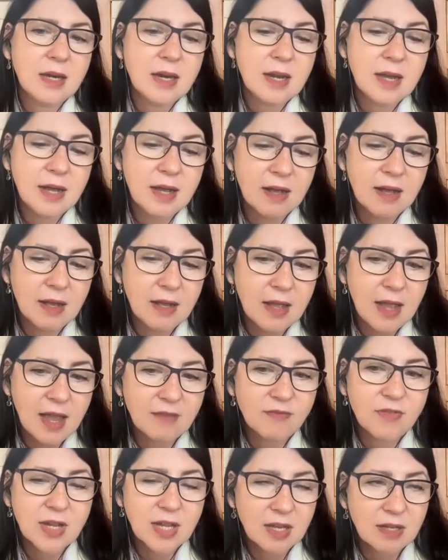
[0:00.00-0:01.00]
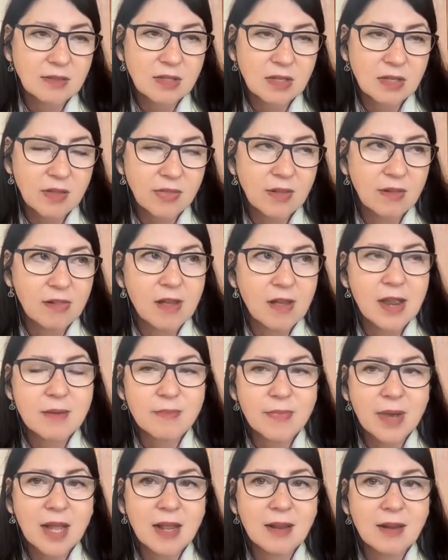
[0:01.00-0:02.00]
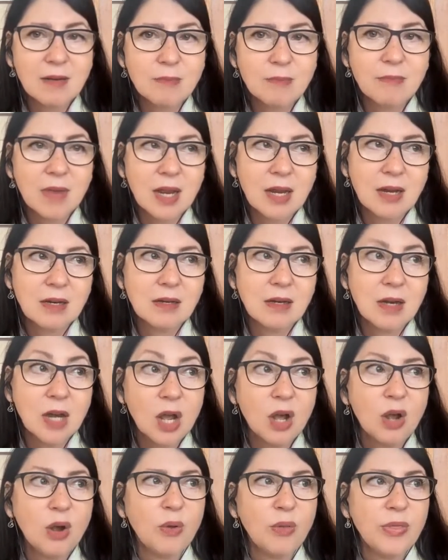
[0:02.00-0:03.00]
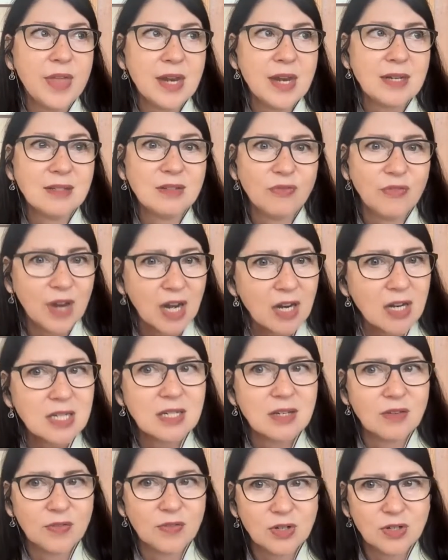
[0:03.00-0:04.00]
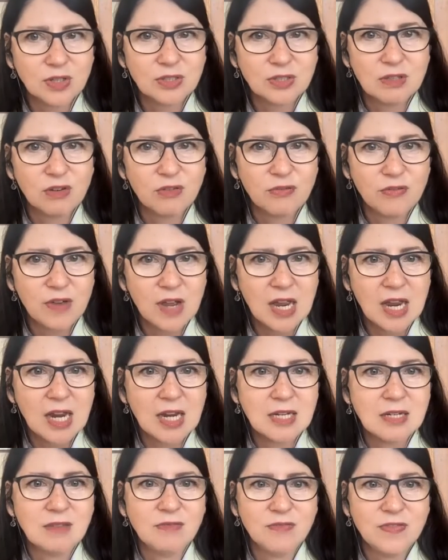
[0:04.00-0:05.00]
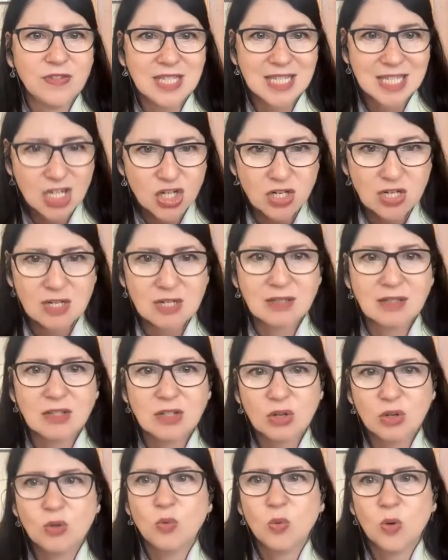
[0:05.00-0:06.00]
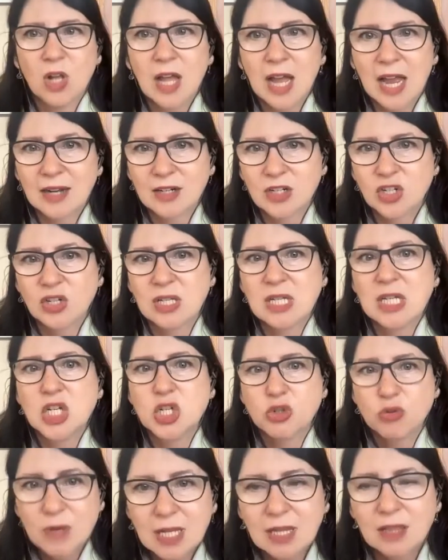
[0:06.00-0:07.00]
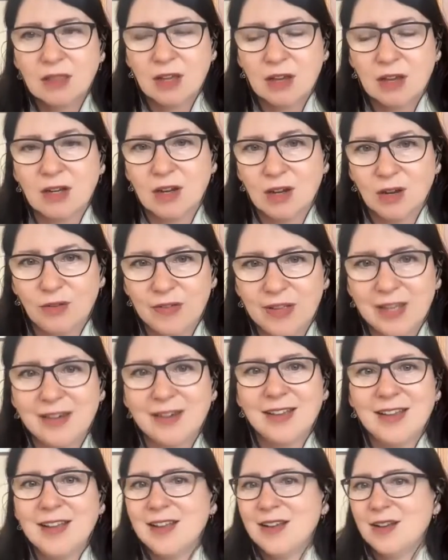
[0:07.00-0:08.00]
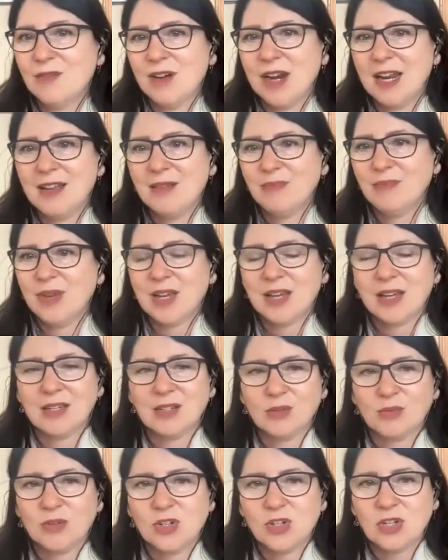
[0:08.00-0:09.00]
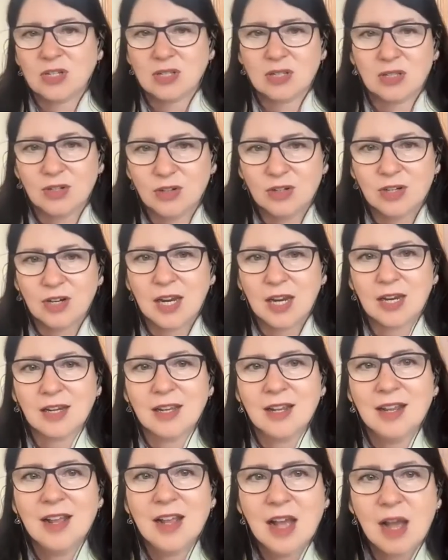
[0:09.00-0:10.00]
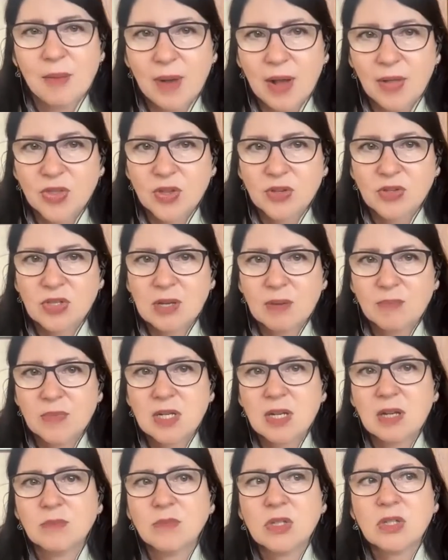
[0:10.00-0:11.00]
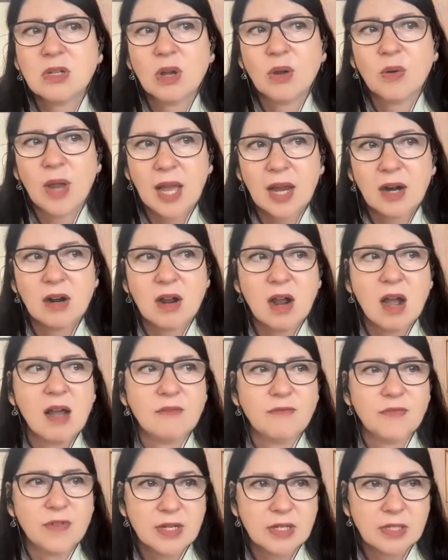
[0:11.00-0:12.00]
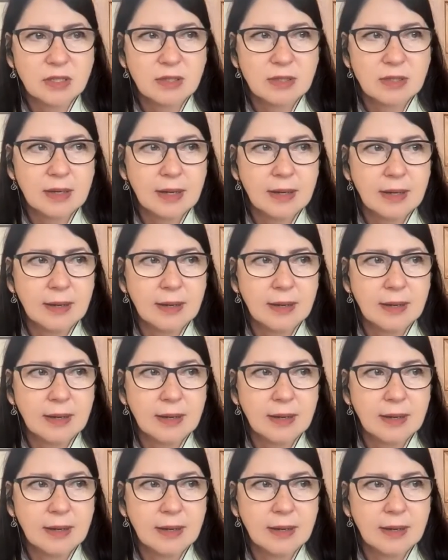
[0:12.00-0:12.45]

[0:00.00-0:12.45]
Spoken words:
advocates on the line might know that it's very difficult to find physicians who will actually treat long COVID, right? Because we're just learning about the symptoms. So at our conference,